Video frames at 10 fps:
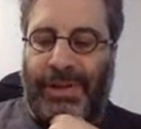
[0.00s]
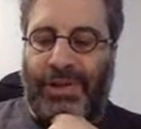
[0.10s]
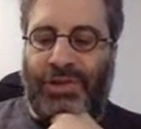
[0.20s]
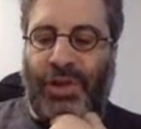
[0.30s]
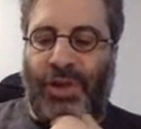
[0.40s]

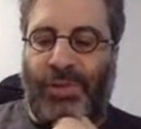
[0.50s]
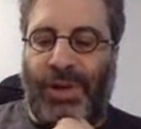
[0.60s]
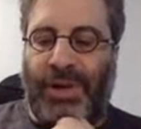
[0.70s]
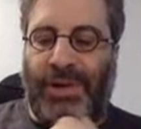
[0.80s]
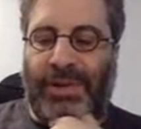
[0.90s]

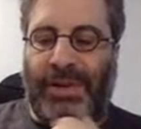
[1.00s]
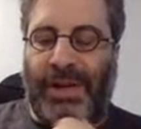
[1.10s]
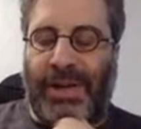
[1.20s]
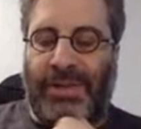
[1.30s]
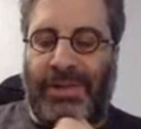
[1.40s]
software
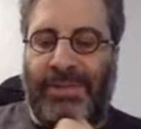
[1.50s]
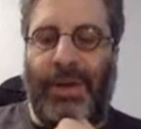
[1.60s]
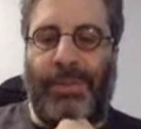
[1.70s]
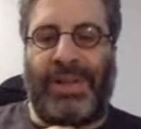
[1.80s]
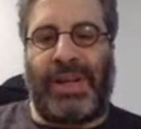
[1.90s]

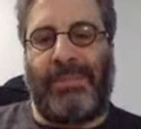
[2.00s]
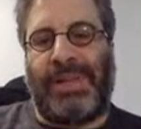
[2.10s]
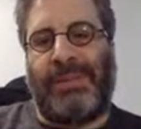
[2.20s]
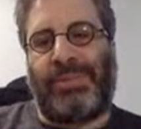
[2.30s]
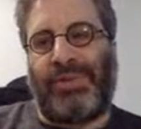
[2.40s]
development
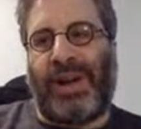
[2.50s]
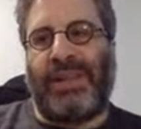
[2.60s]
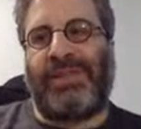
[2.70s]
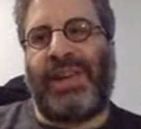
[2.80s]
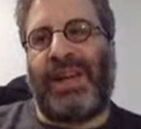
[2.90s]
company
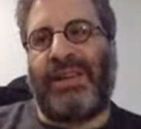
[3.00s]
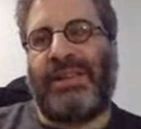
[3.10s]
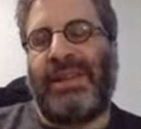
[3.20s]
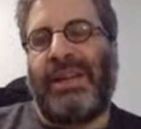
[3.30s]
provides a